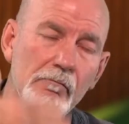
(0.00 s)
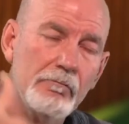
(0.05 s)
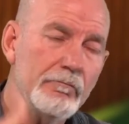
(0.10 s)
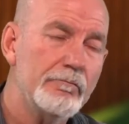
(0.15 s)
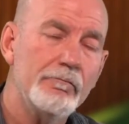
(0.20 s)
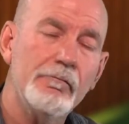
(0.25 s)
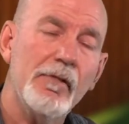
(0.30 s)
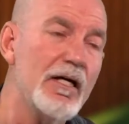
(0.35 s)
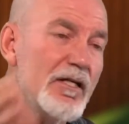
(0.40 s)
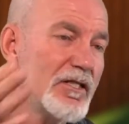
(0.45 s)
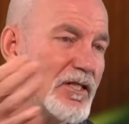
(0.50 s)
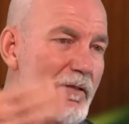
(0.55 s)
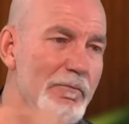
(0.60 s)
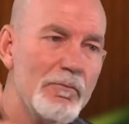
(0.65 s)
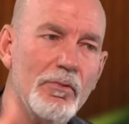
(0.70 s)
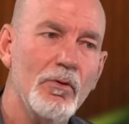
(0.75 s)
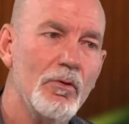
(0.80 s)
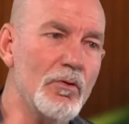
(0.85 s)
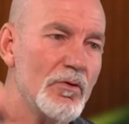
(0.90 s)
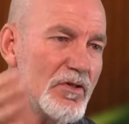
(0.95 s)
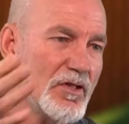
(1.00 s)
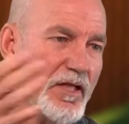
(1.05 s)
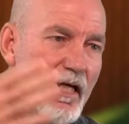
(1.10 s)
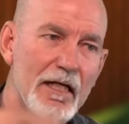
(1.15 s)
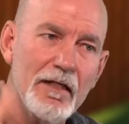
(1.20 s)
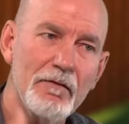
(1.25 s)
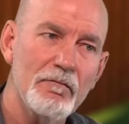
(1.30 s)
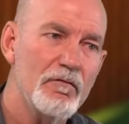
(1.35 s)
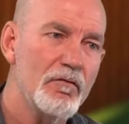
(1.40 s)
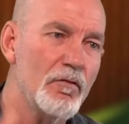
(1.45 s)
most important is that
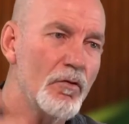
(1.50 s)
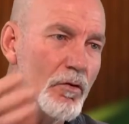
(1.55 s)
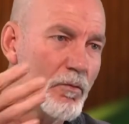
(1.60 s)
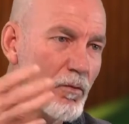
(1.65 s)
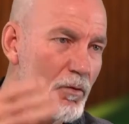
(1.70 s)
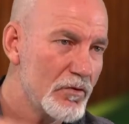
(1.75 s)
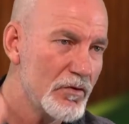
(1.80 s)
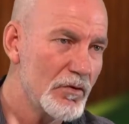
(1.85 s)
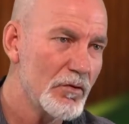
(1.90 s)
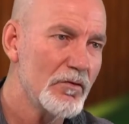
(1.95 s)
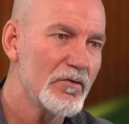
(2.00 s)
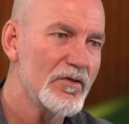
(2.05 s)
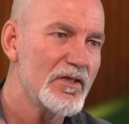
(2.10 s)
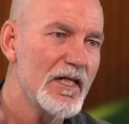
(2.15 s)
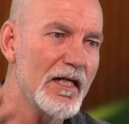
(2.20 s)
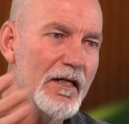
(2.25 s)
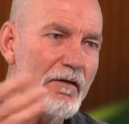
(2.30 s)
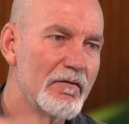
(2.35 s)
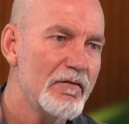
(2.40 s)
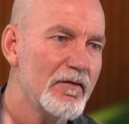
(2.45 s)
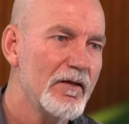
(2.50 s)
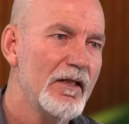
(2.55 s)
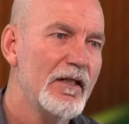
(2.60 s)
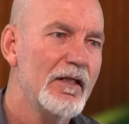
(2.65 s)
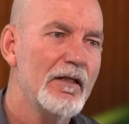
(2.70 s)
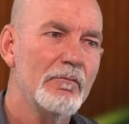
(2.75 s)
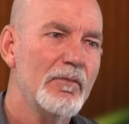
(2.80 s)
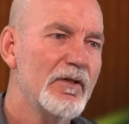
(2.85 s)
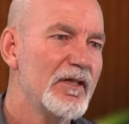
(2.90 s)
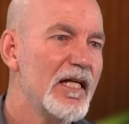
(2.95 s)
informal sort of stuff.
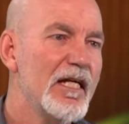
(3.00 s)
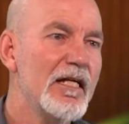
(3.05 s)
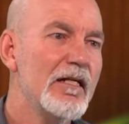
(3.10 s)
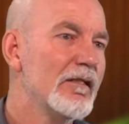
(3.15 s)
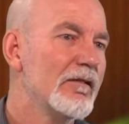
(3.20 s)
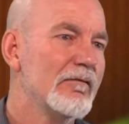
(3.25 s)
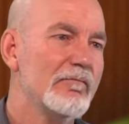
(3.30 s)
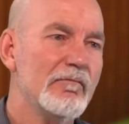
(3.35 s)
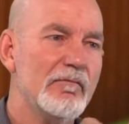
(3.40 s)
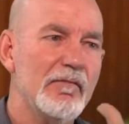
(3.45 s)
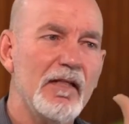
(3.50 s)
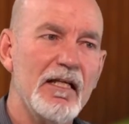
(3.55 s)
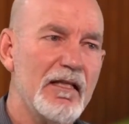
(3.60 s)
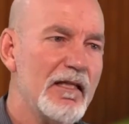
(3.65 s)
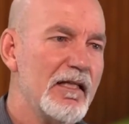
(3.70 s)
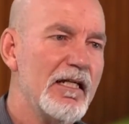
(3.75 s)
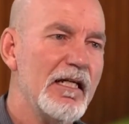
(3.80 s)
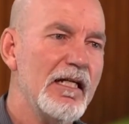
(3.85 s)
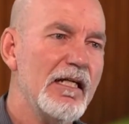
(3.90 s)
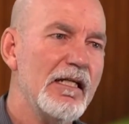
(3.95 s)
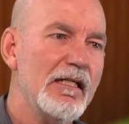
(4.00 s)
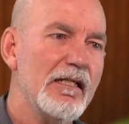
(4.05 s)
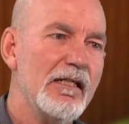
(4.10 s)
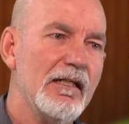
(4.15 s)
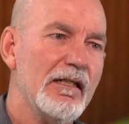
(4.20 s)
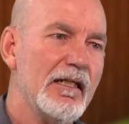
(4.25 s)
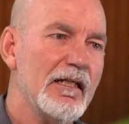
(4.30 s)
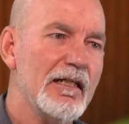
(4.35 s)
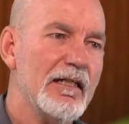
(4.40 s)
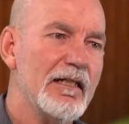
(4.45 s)
But then at the
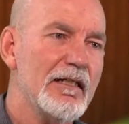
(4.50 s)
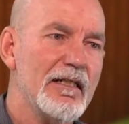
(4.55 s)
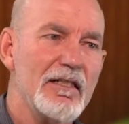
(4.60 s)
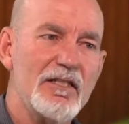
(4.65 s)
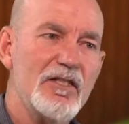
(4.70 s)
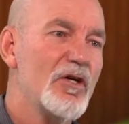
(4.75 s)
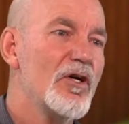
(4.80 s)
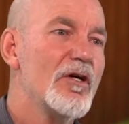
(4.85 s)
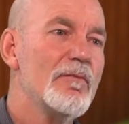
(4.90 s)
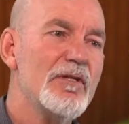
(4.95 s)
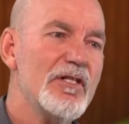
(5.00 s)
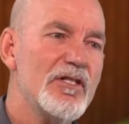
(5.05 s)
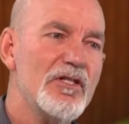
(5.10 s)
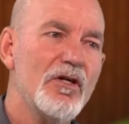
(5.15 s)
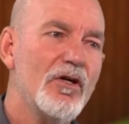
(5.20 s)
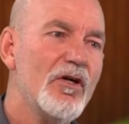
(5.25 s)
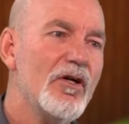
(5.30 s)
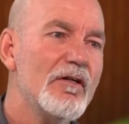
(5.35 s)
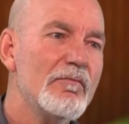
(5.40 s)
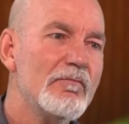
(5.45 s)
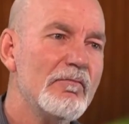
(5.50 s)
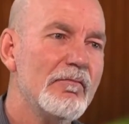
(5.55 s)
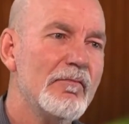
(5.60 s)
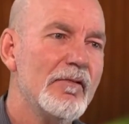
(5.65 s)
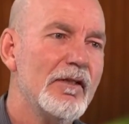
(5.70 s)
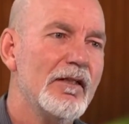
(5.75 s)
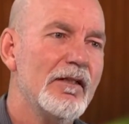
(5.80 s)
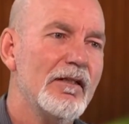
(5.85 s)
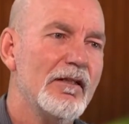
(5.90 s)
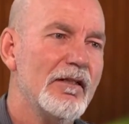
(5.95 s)
assignment time,
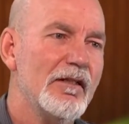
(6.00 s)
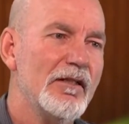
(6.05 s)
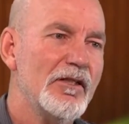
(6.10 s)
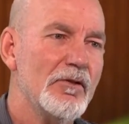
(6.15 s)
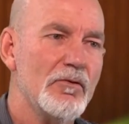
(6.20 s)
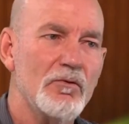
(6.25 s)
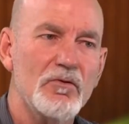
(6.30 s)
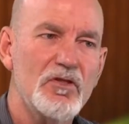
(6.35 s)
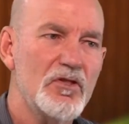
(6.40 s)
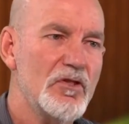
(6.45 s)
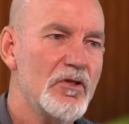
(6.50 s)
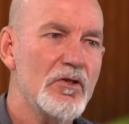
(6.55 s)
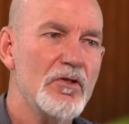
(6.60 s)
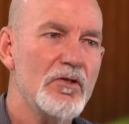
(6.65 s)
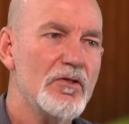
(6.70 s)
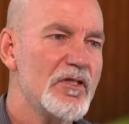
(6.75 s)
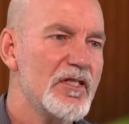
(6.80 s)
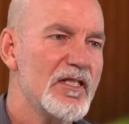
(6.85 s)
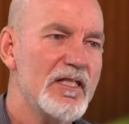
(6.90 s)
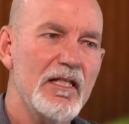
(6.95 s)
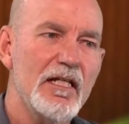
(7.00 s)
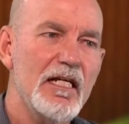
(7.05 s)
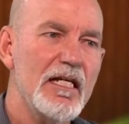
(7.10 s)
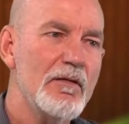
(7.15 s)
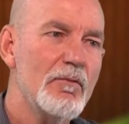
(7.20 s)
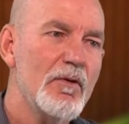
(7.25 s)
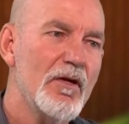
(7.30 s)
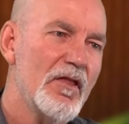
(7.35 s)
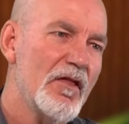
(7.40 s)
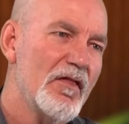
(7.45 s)
you'll soon see
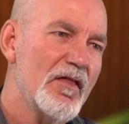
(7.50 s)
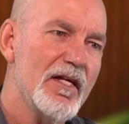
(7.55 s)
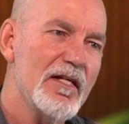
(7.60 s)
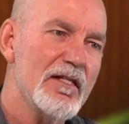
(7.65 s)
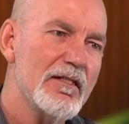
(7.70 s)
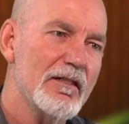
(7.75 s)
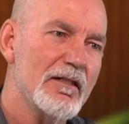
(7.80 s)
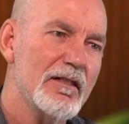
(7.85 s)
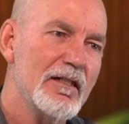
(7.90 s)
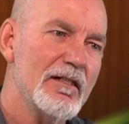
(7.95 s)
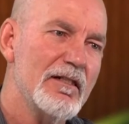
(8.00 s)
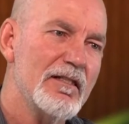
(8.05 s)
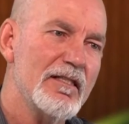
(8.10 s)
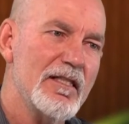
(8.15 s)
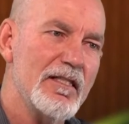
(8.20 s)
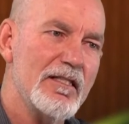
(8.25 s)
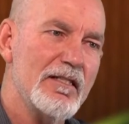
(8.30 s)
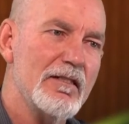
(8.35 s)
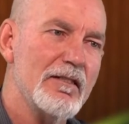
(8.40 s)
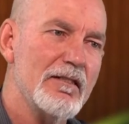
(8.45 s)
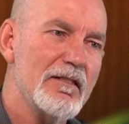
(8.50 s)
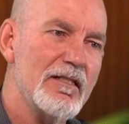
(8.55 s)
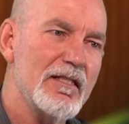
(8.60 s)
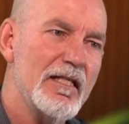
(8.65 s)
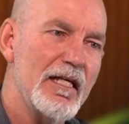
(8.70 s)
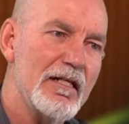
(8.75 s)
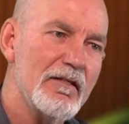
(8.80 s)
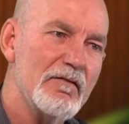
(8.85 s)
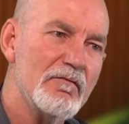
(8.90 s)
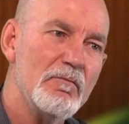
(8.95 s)
whether there's a consistent
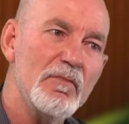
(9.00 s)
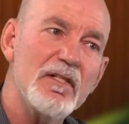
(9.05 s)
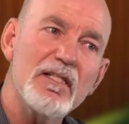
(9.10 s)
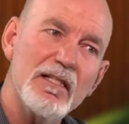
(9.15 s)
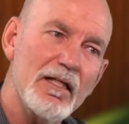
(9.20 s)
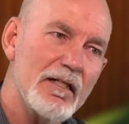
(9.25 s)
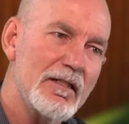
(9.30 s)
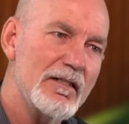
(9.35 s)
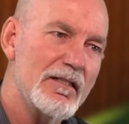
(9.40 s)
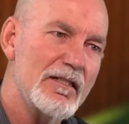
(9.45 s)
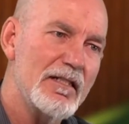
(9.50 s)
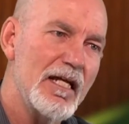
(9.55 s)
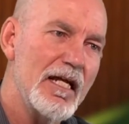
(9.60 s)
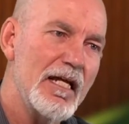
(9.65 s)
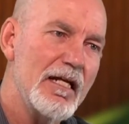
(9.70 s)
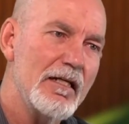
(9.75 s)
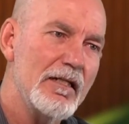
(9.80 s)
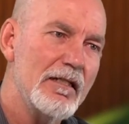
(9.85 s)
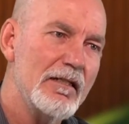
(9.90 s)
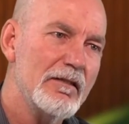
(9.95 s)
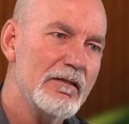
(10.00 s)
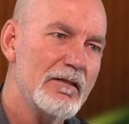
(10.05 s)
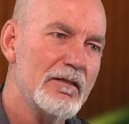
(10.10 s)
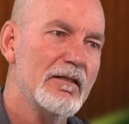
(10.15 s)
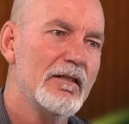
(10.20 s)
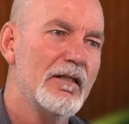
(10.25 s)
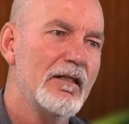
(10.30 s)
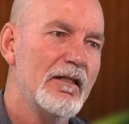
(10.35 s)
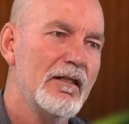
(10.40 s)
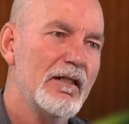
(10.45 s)
set of
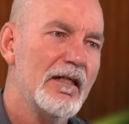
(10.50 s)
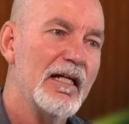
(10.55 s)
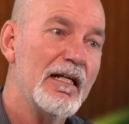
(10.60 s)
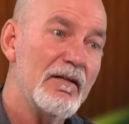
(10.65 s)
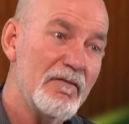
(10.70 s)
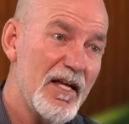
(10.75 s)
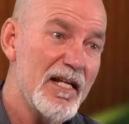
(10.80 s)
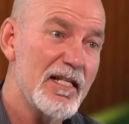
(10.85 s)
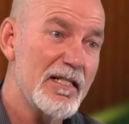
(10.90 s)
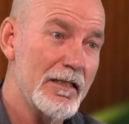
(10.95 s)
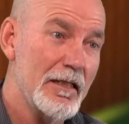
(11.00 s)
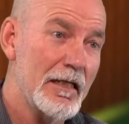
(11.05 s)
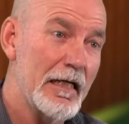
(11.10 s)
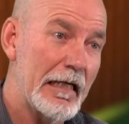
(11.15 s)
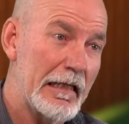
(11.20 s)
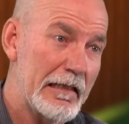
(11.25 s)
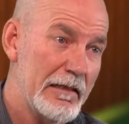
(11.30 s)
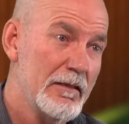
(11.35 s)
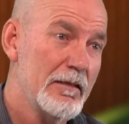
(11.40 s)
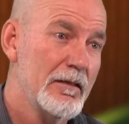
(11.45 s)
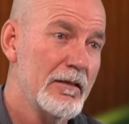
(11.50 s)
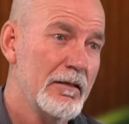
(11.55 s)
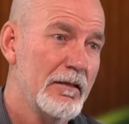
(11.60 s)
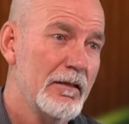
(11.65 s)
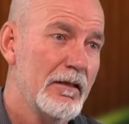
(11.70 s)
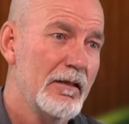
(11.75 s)
misunderstandings. And if that's the case,